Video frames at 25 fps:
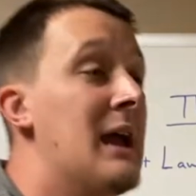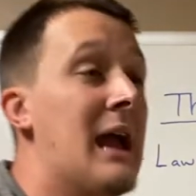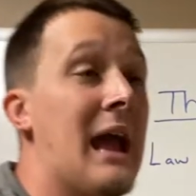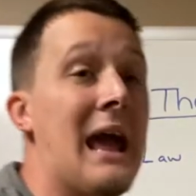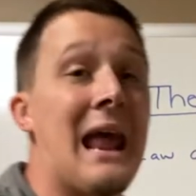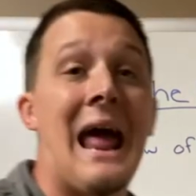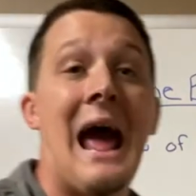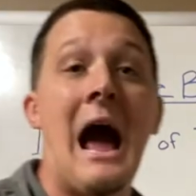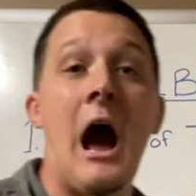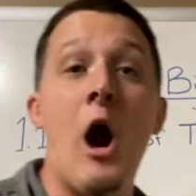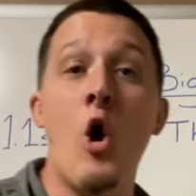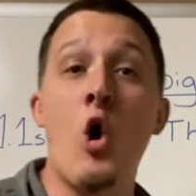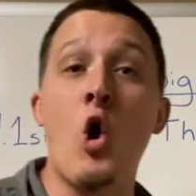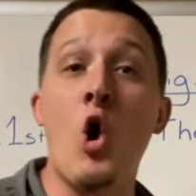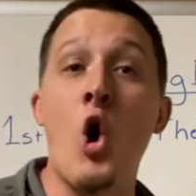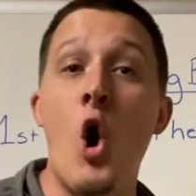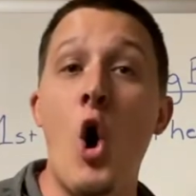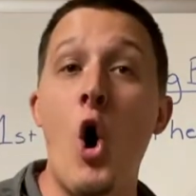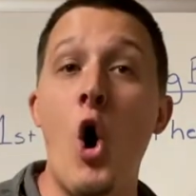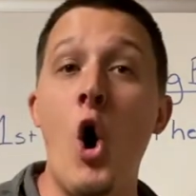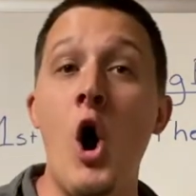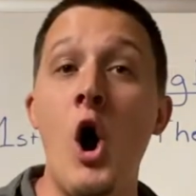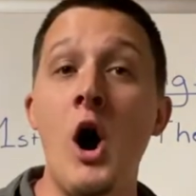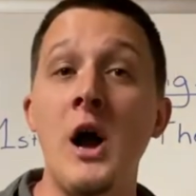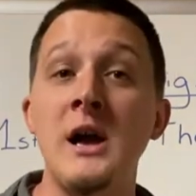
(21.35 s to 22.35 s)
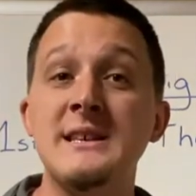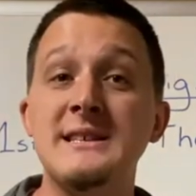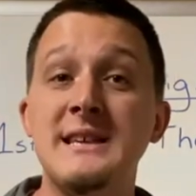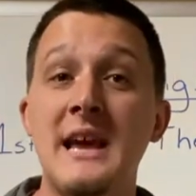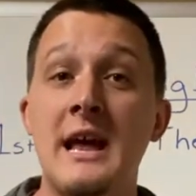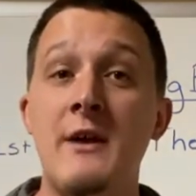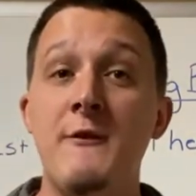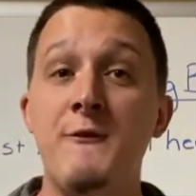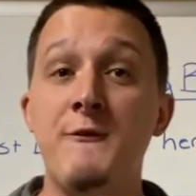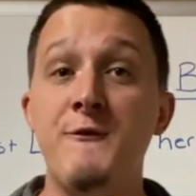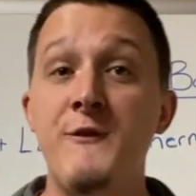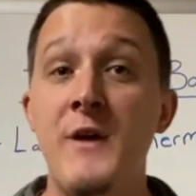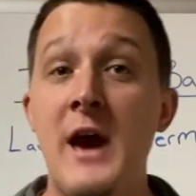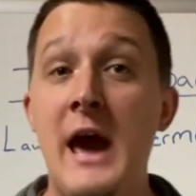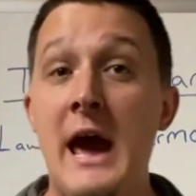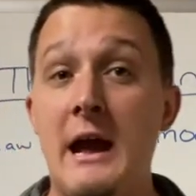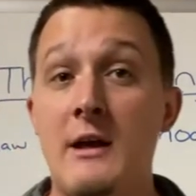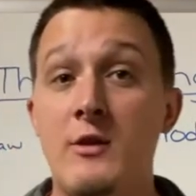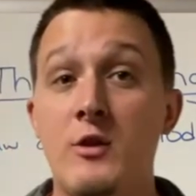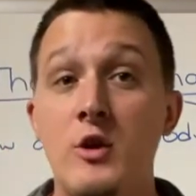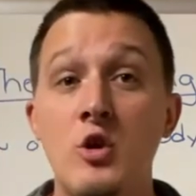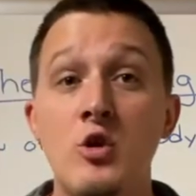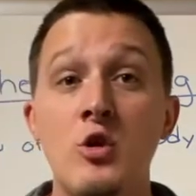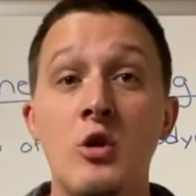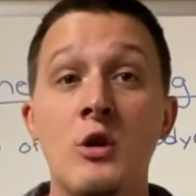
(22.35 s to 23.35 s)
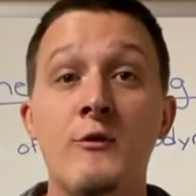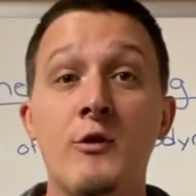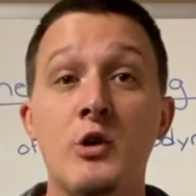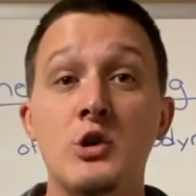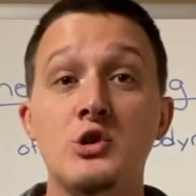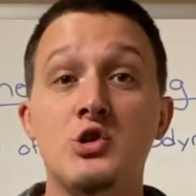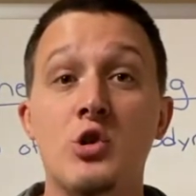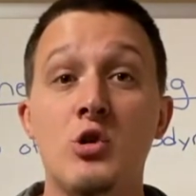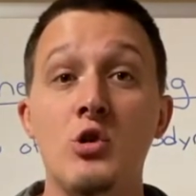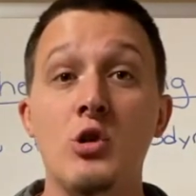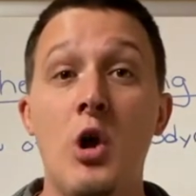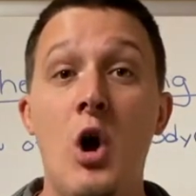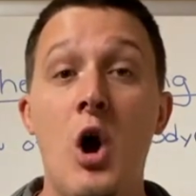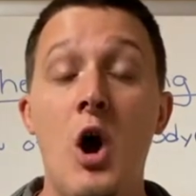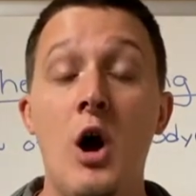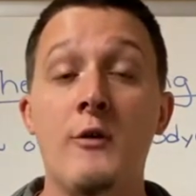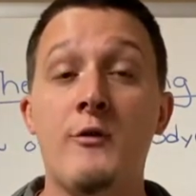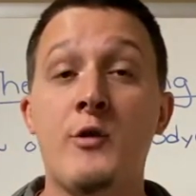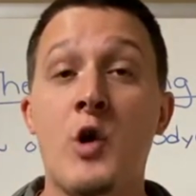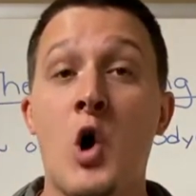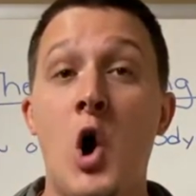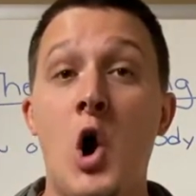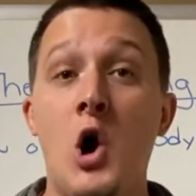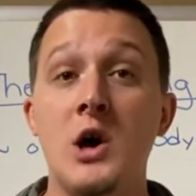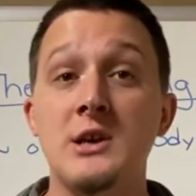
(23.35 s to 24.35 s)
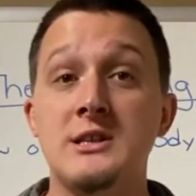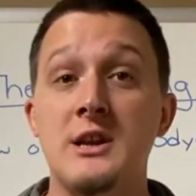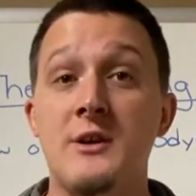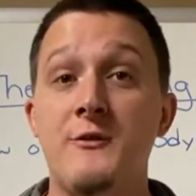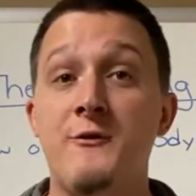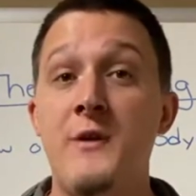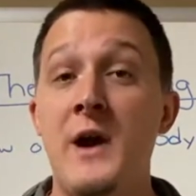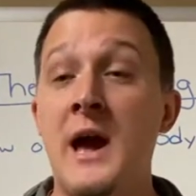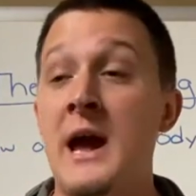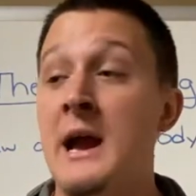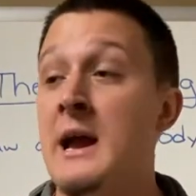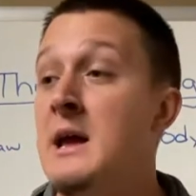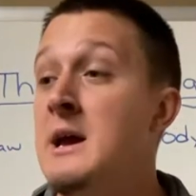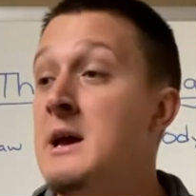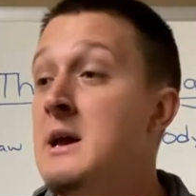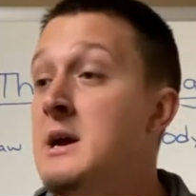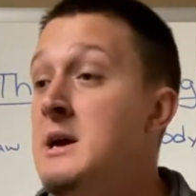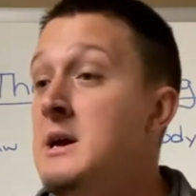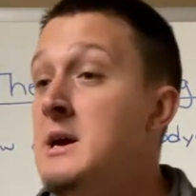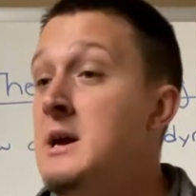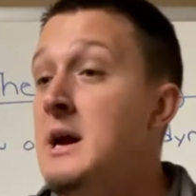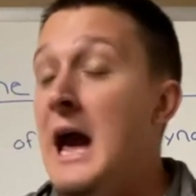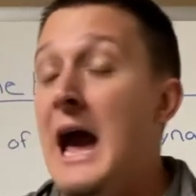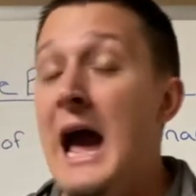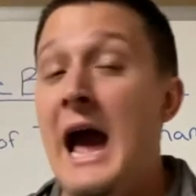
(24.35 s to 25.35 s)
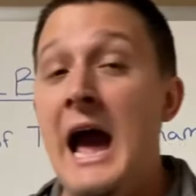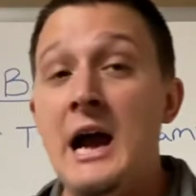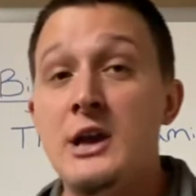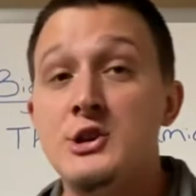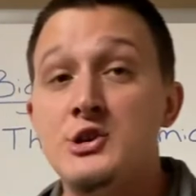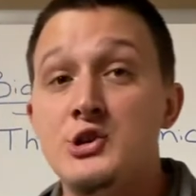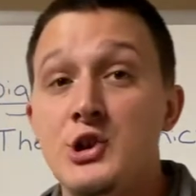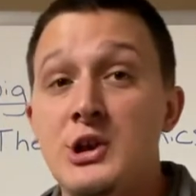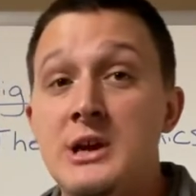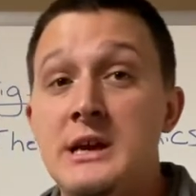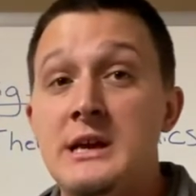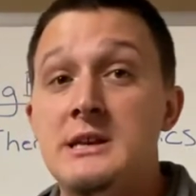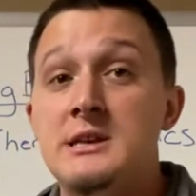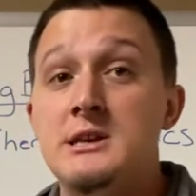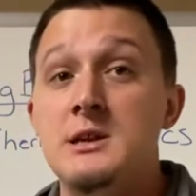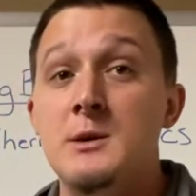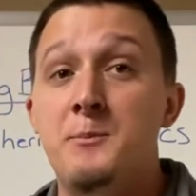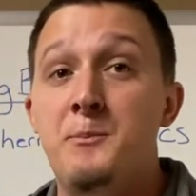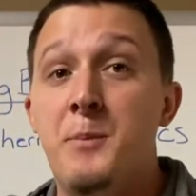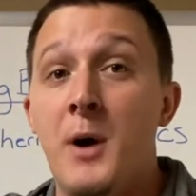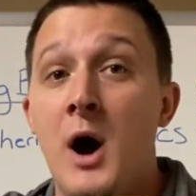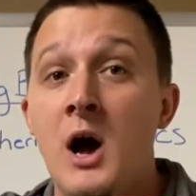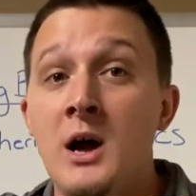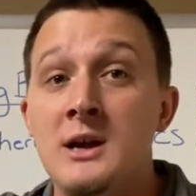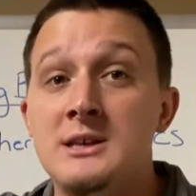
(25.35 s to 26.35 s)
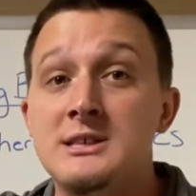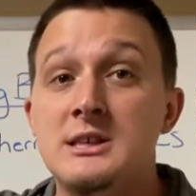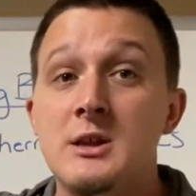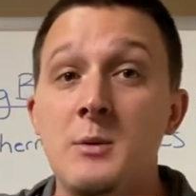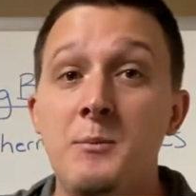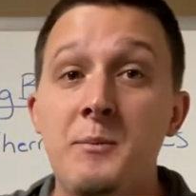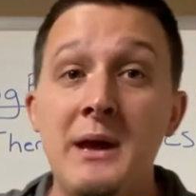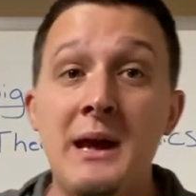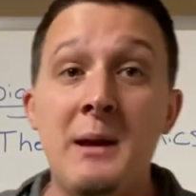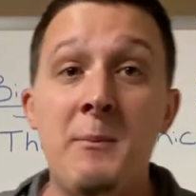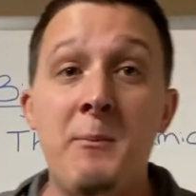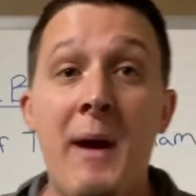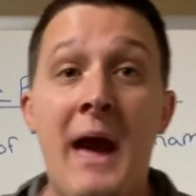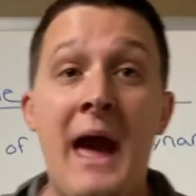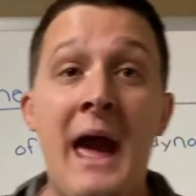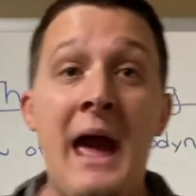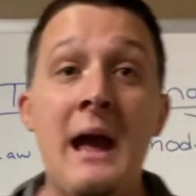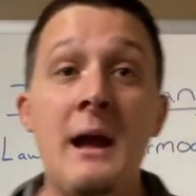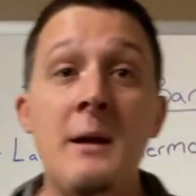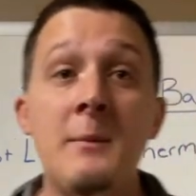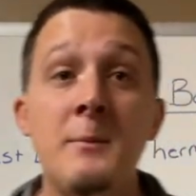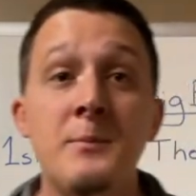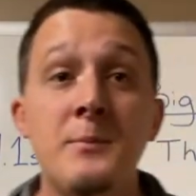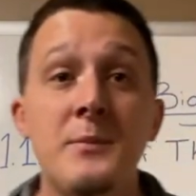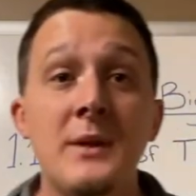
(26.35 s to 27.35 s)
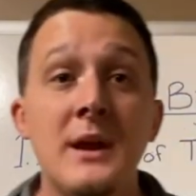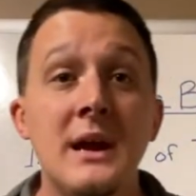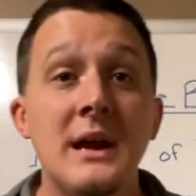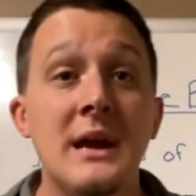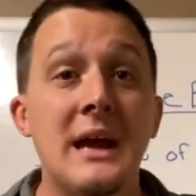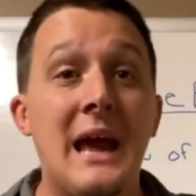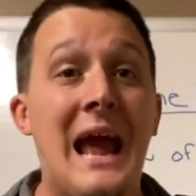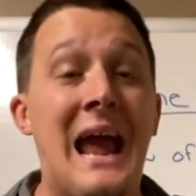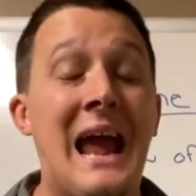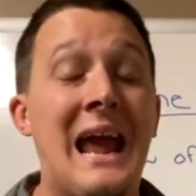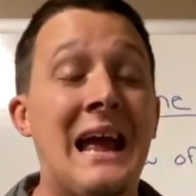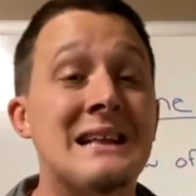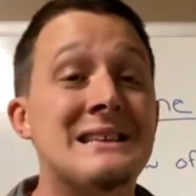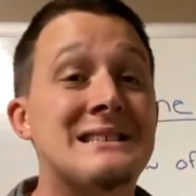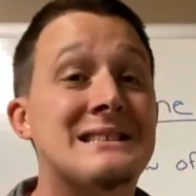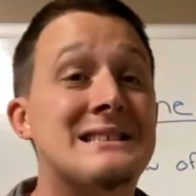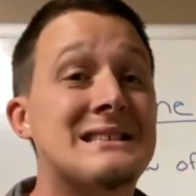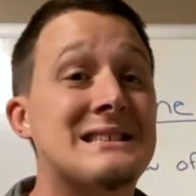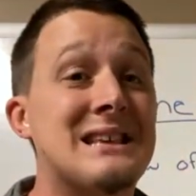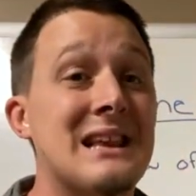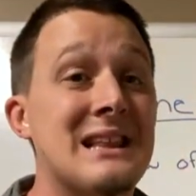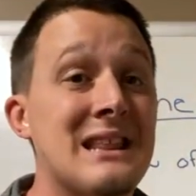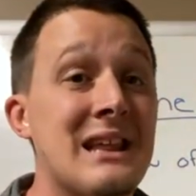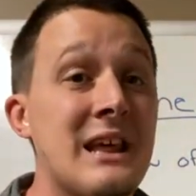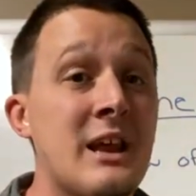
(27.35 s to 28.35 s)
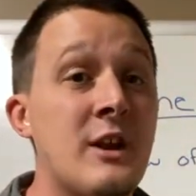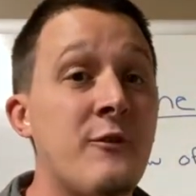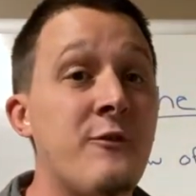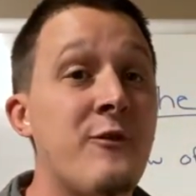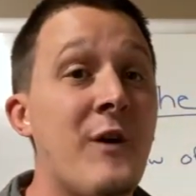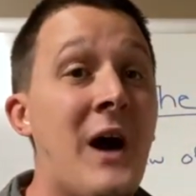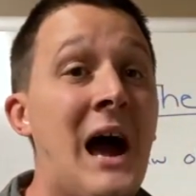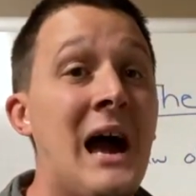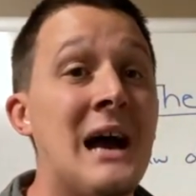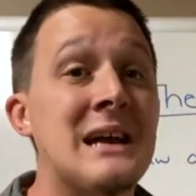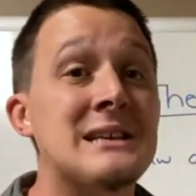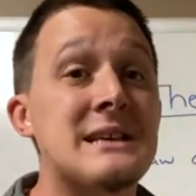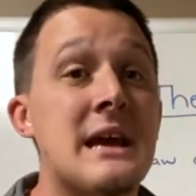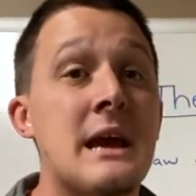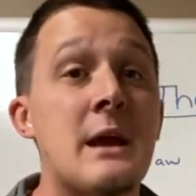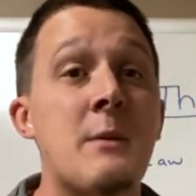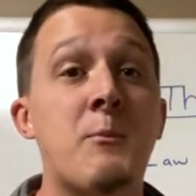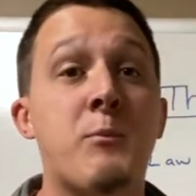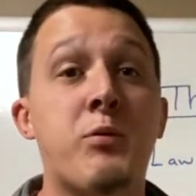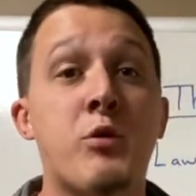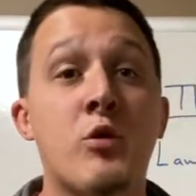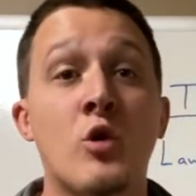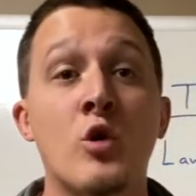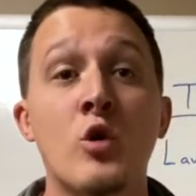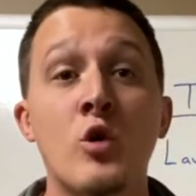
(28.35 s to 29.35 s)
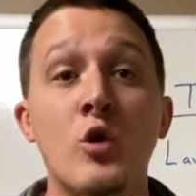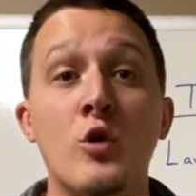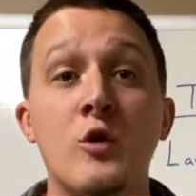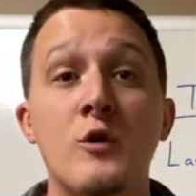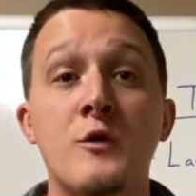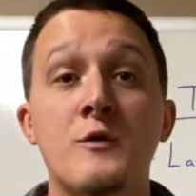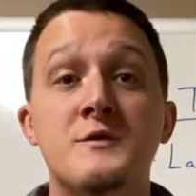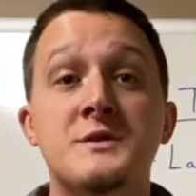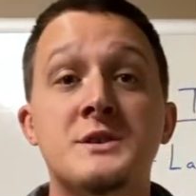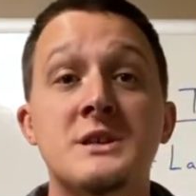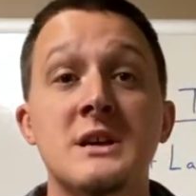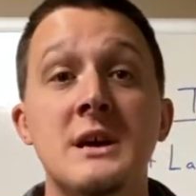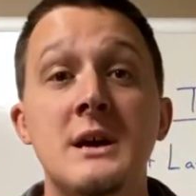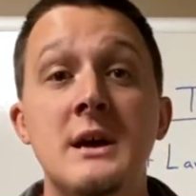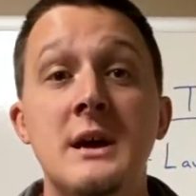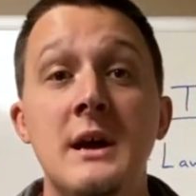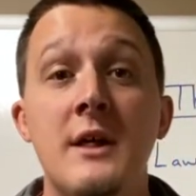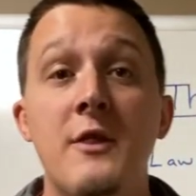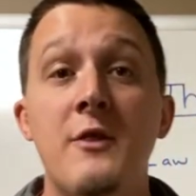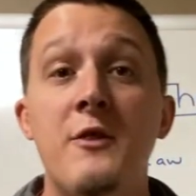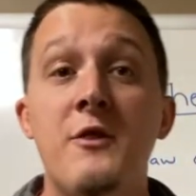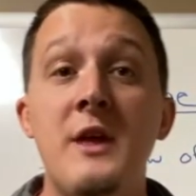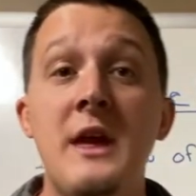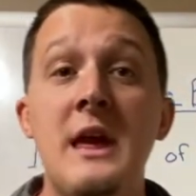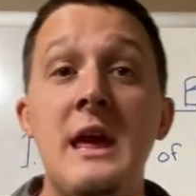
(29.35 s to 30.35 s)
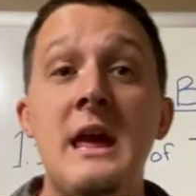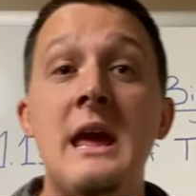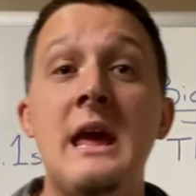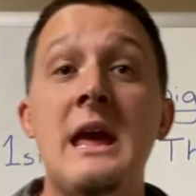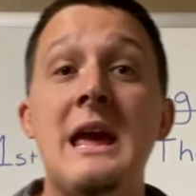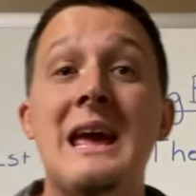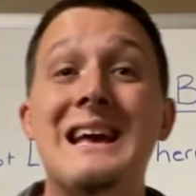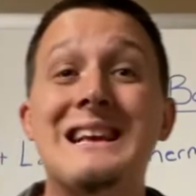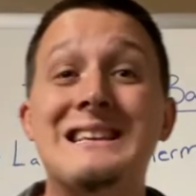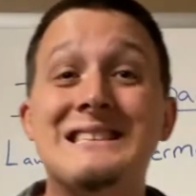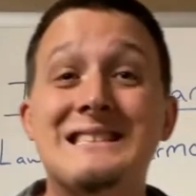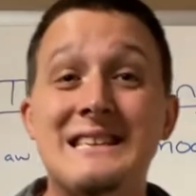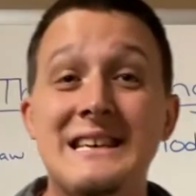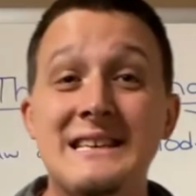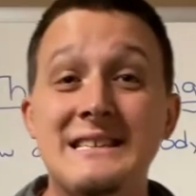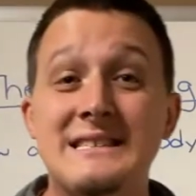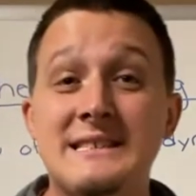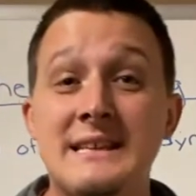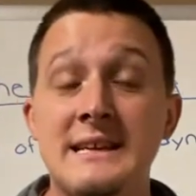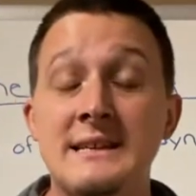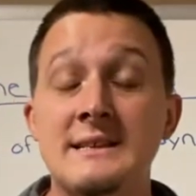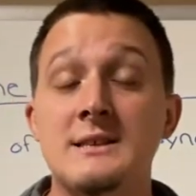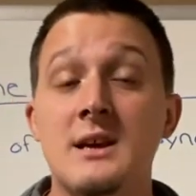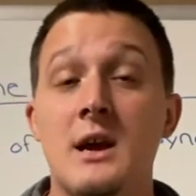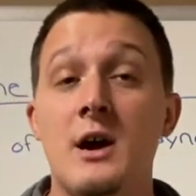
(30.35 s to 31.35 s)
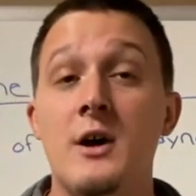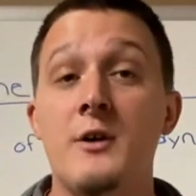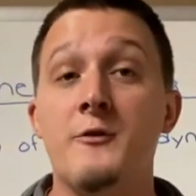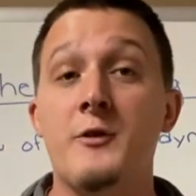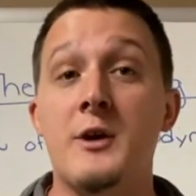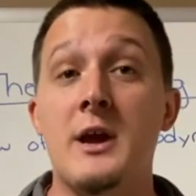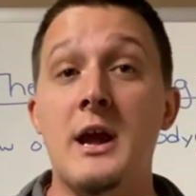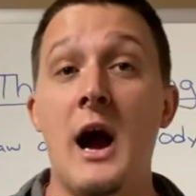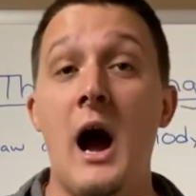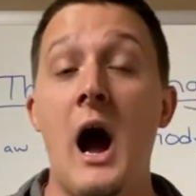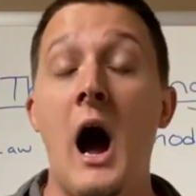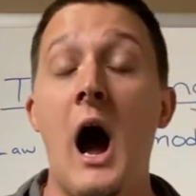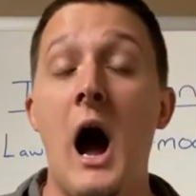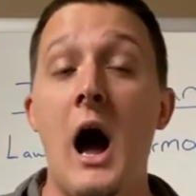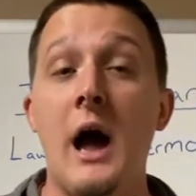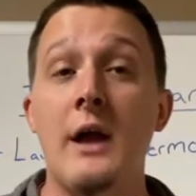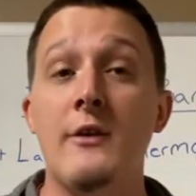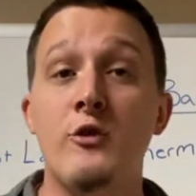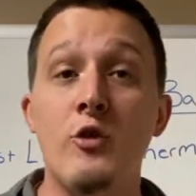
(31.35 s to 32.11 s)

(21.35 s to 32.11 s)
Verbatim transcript: and how cause and effect, the universal law of cause and effect, actually debunks the Big Bang and solidifies and proves the existence of God.